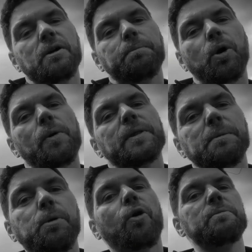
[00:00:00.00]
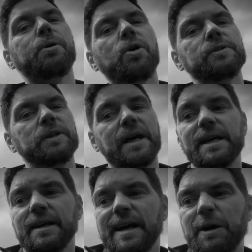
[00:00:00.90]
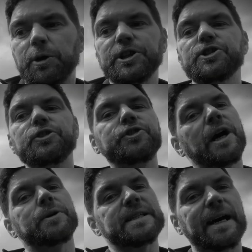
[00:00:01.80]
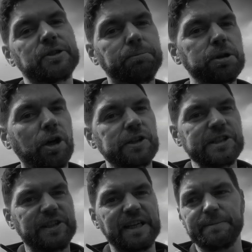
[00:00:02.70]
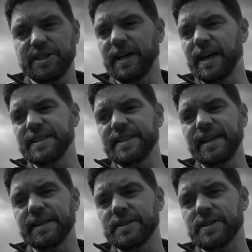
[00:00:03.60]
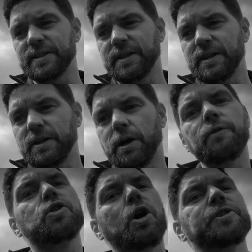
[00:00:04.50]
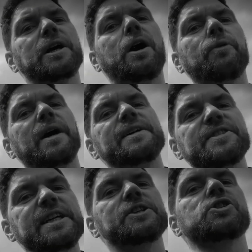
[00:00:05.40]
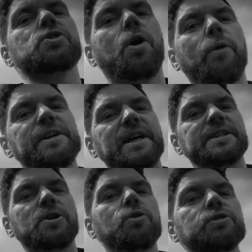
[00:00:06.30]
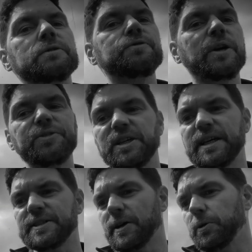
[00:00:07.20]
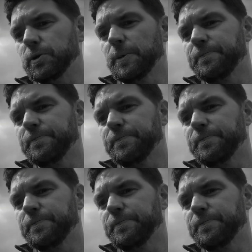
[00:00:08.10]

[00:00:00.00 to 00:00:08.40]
But more importantly, I want you to note how the plots, themes and ideas of Gothic horror, indeed a story that is 150 years old,